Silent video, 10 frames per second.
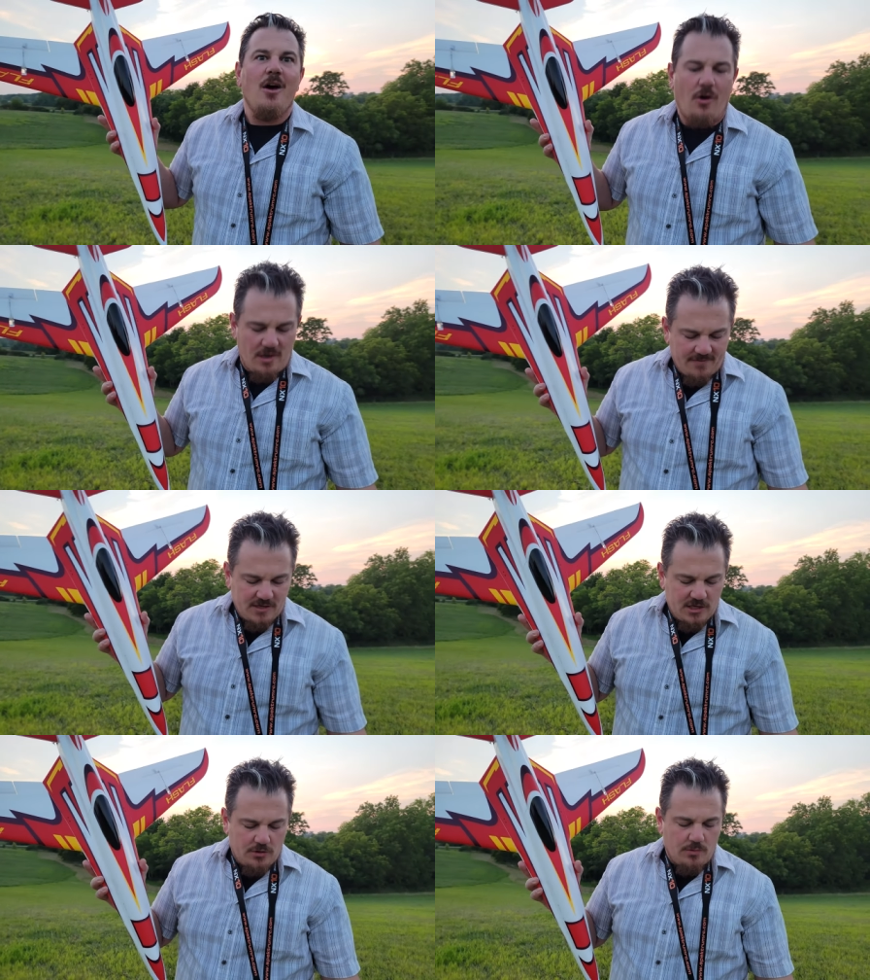all you have
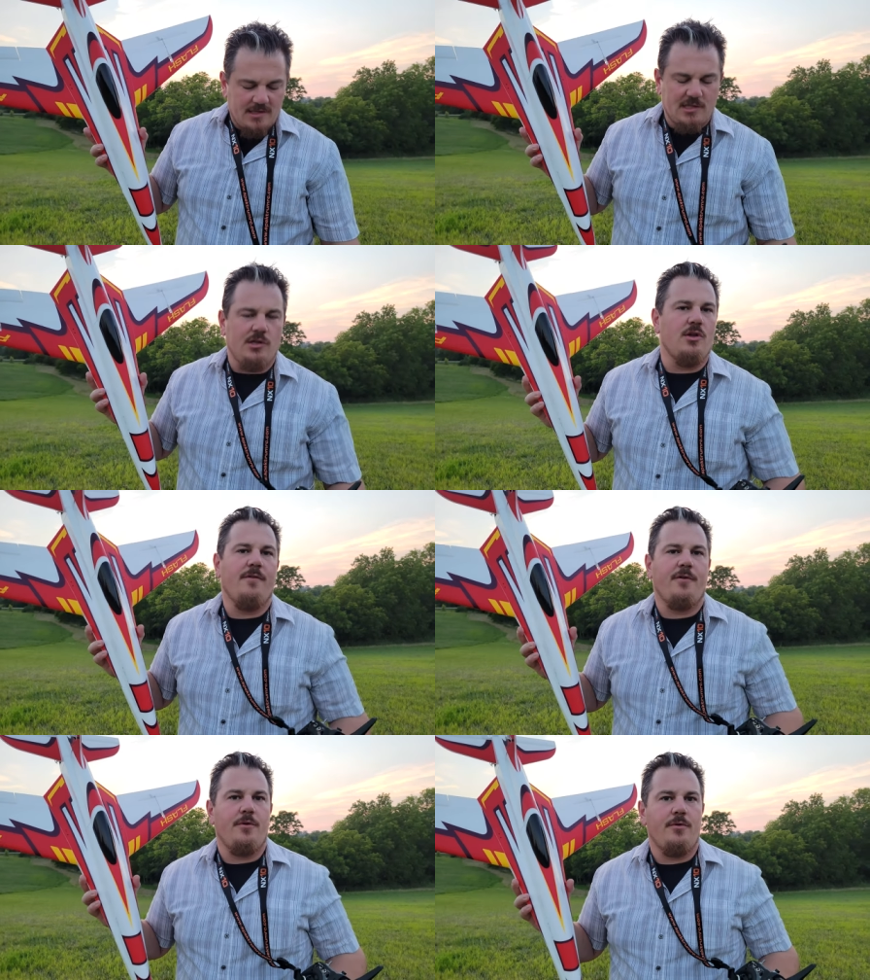to do is look no
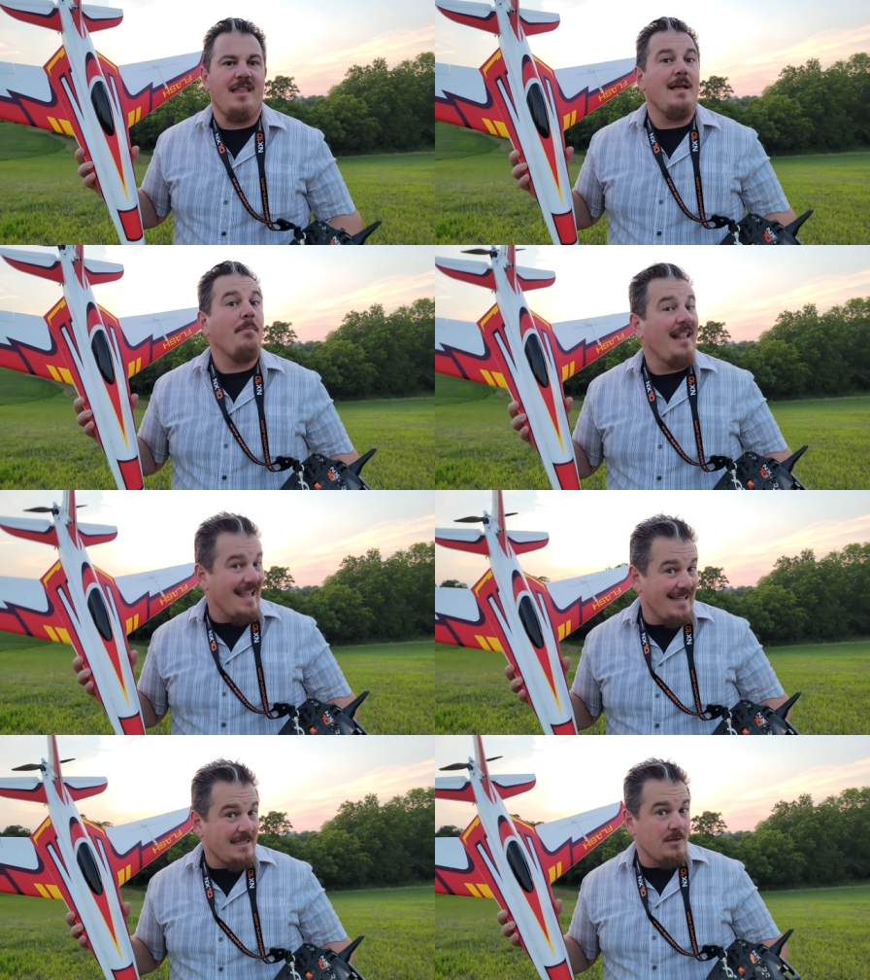further than the
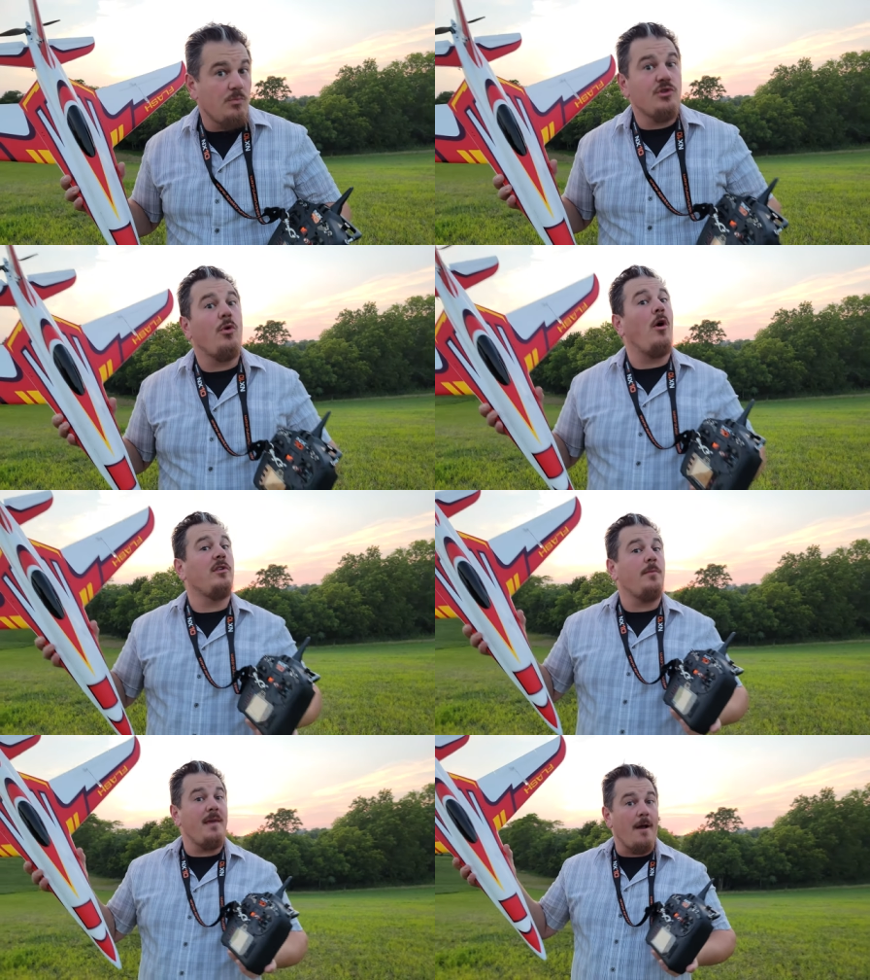playlist, which will
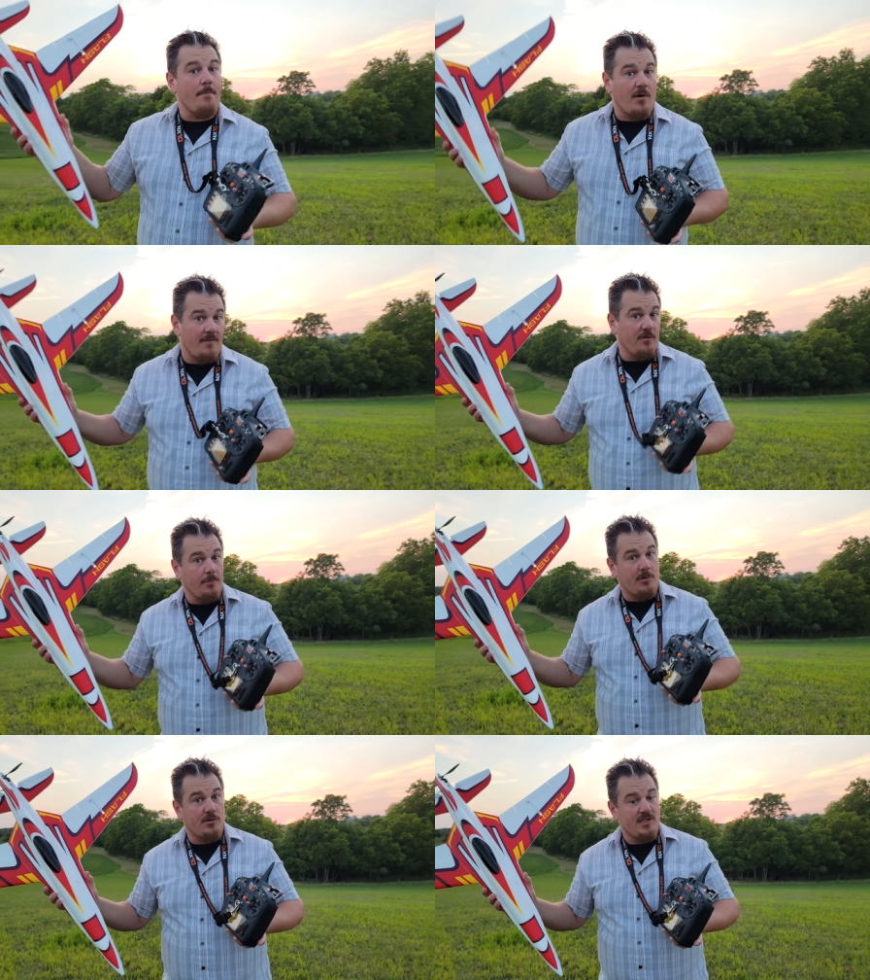also be on Brian
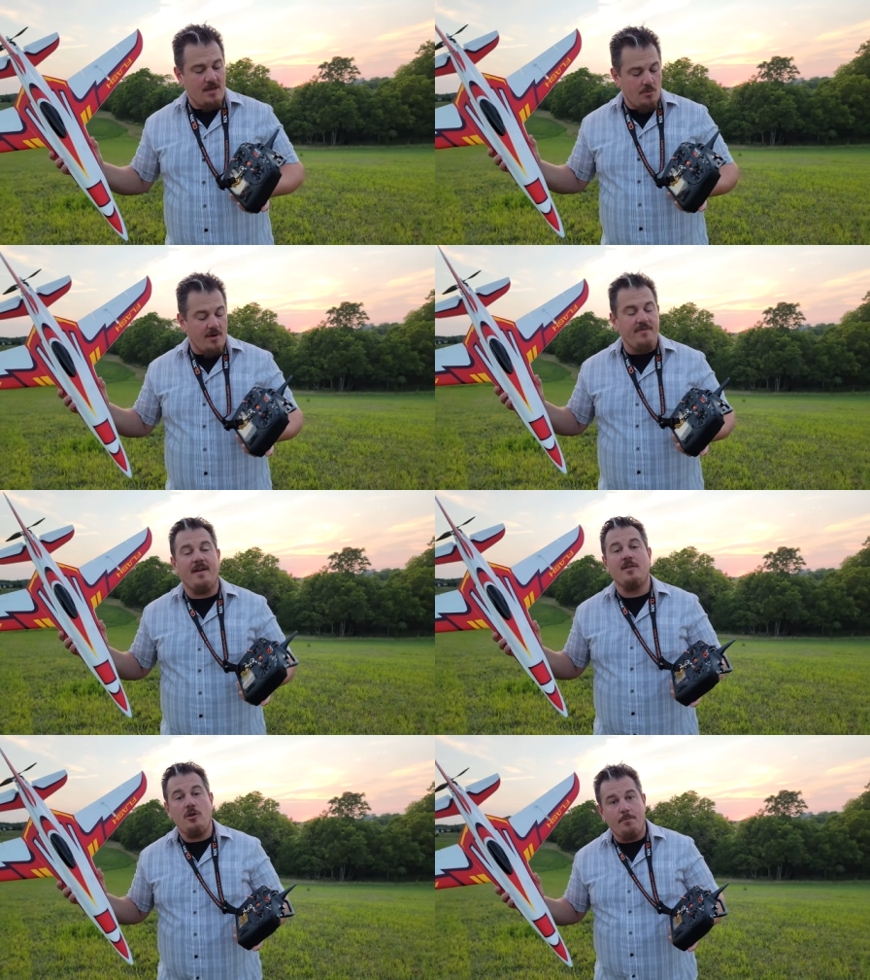Phillips RC, where you
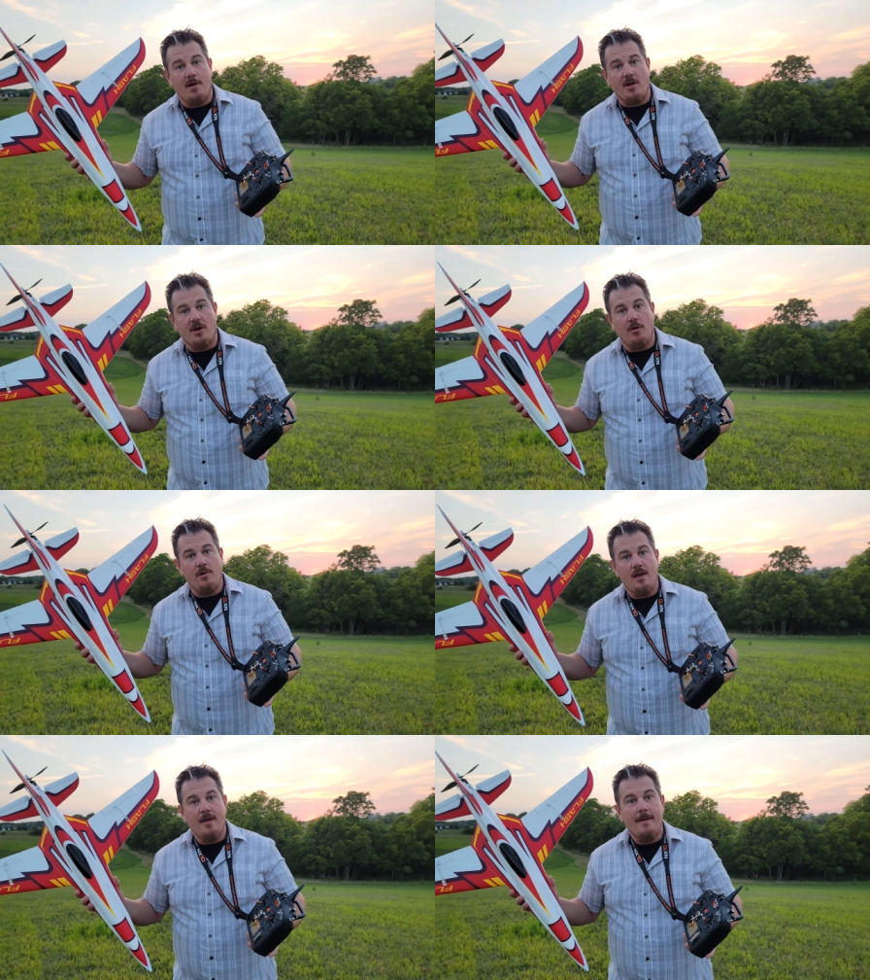found the coupon
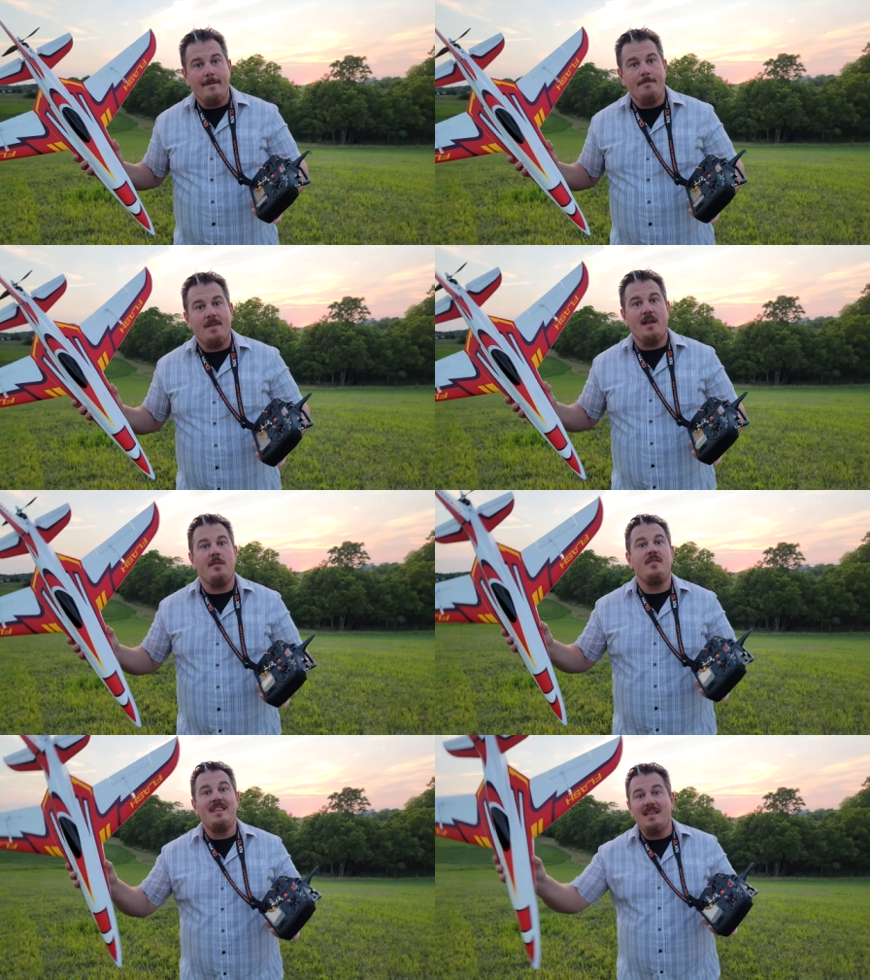code,
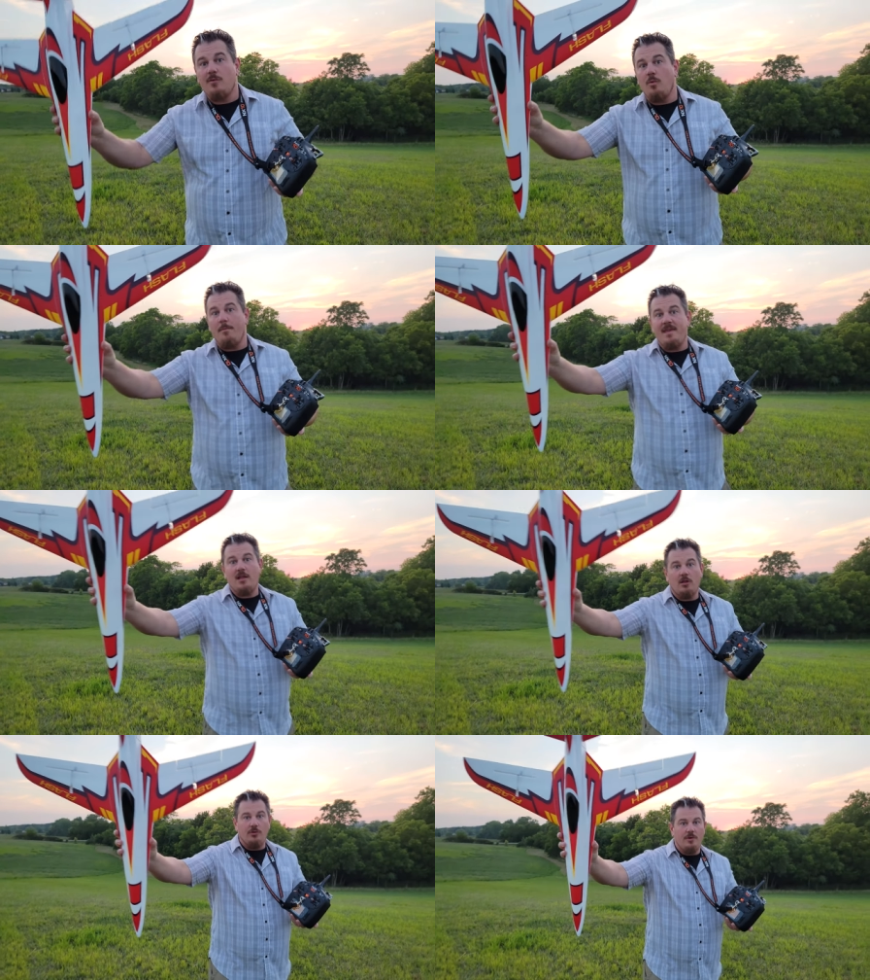and this will be
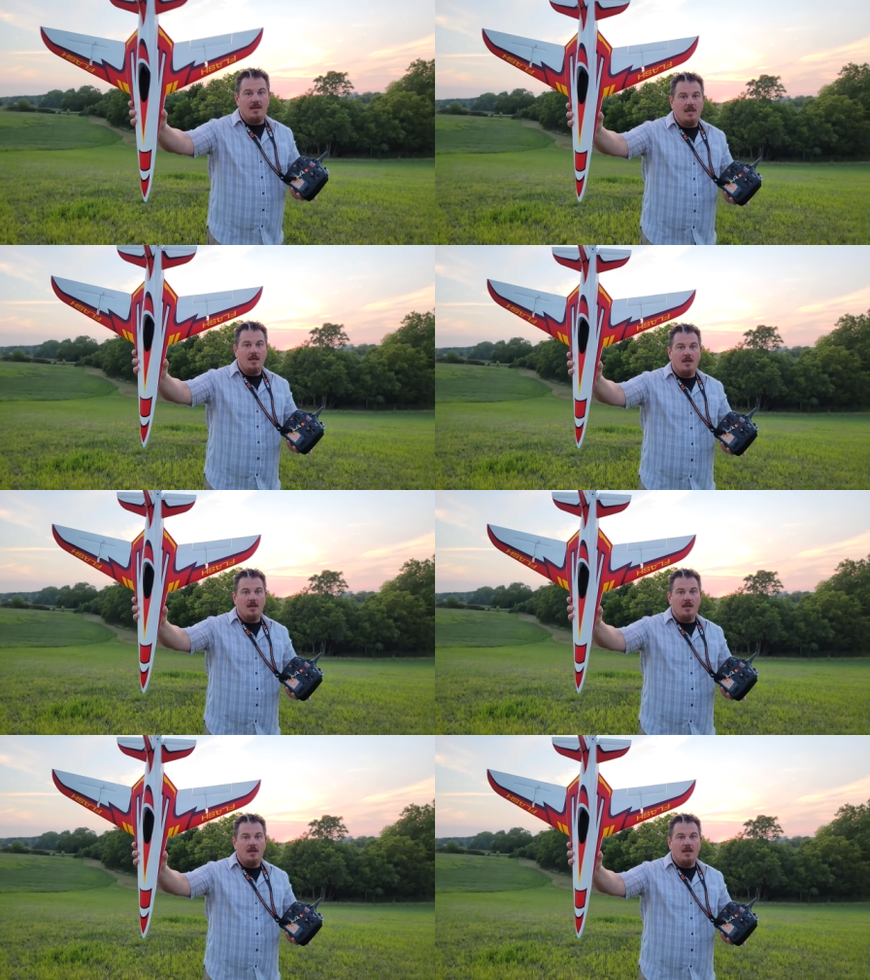included